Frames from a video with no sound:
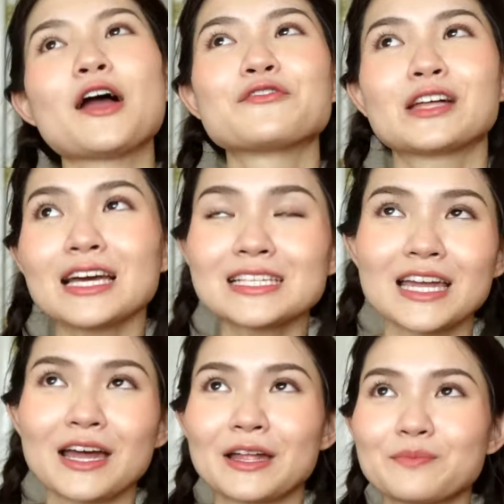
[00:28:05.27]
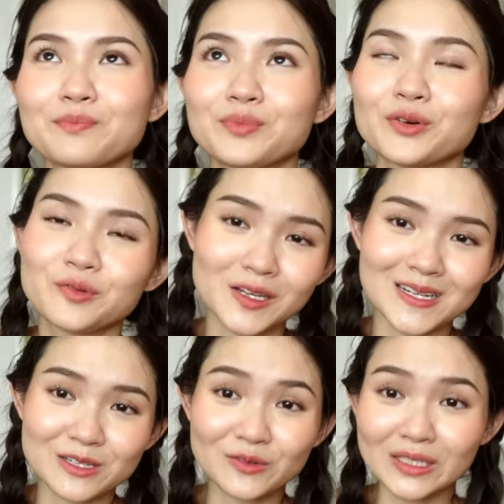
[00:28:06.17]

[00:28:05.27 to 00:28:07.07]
I realized that Poofie doesn't